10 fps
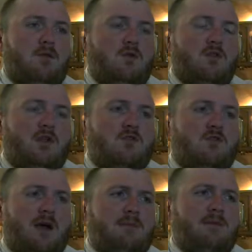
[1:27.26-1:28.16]
who
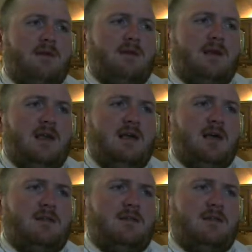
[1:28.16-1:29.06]
described him
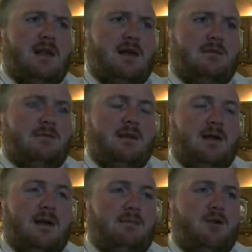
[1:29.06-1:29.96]
as
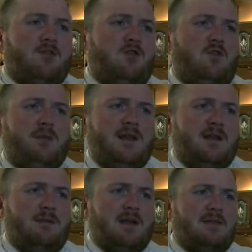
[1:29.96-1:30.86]
a person who beat
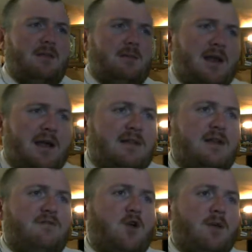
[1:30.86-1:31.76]
a Muslim man
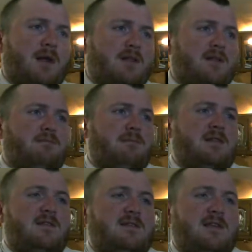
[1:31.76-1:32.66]
outside of Florida Mosque,
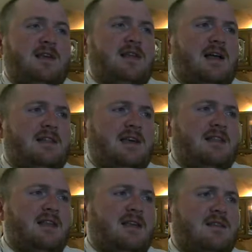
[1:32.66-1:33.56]
but teen
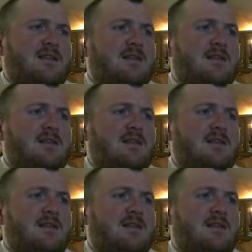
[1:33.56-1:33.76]
attendant.